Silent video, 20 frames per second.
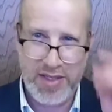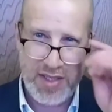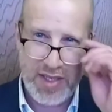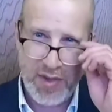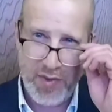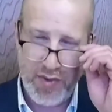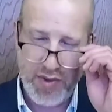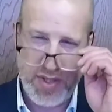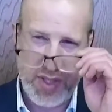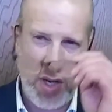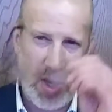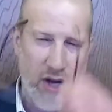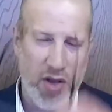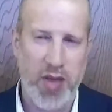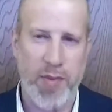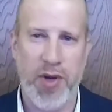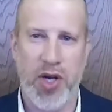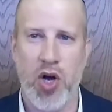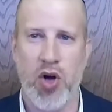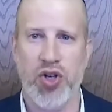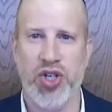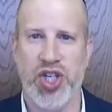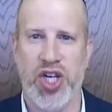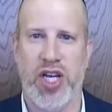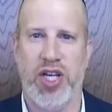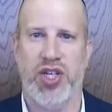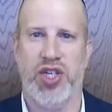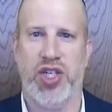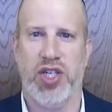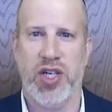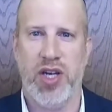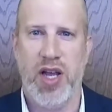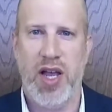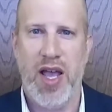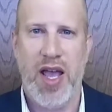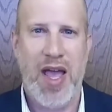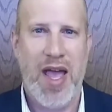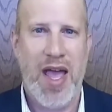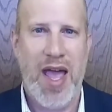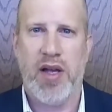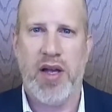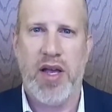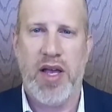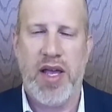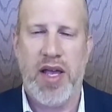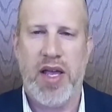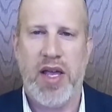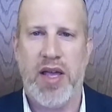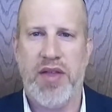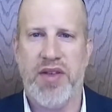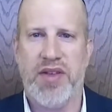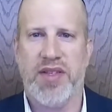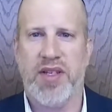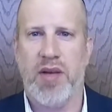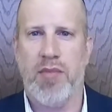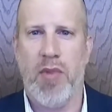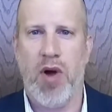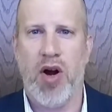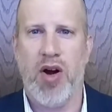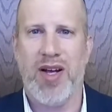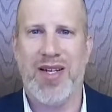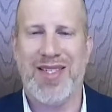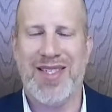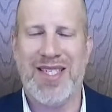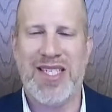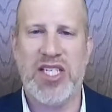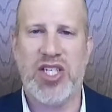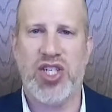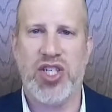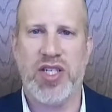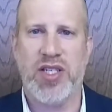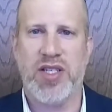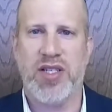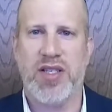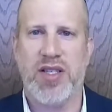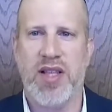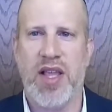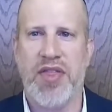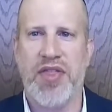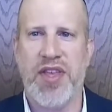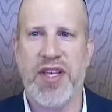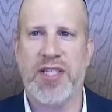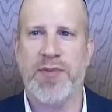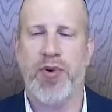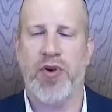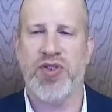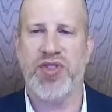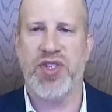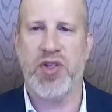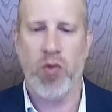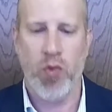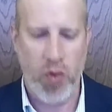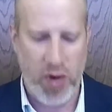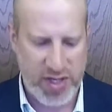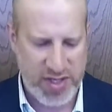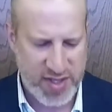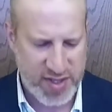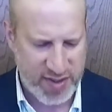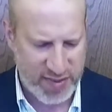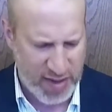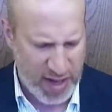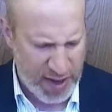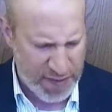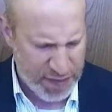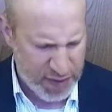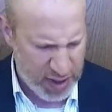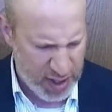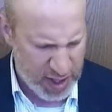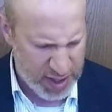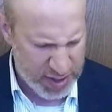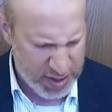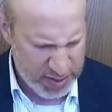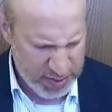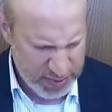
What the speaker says: he was called the Makoshesh. In this Gemara, it teaches that this person was Selofhad.